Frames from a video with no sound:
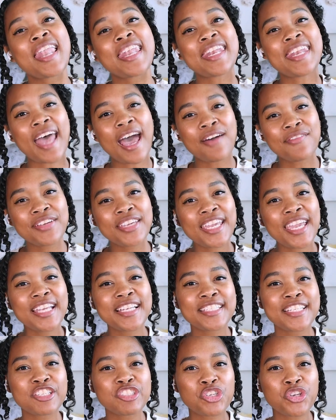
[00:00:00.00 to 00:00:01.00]

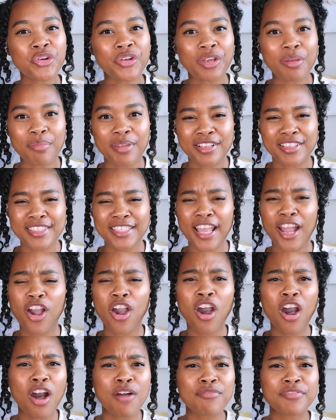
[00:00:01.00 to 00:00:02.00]
navigate disagreements and
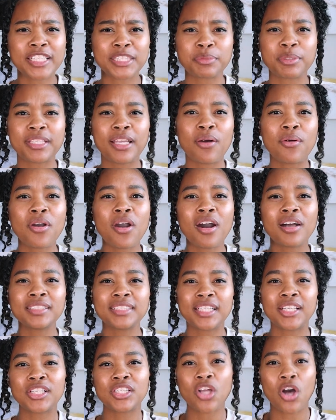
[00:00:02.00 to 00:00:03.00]
conflicts without
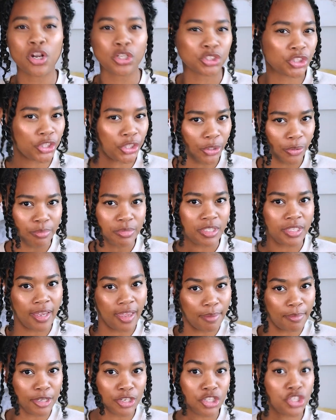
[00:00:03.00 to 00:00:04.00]
causing long term
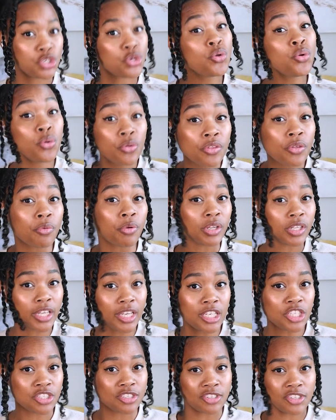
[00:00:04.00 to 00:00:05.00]
damage to the
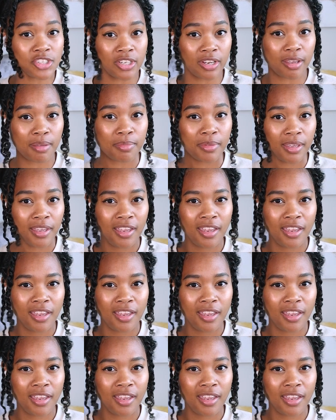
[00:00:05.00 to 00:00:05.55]
relationship.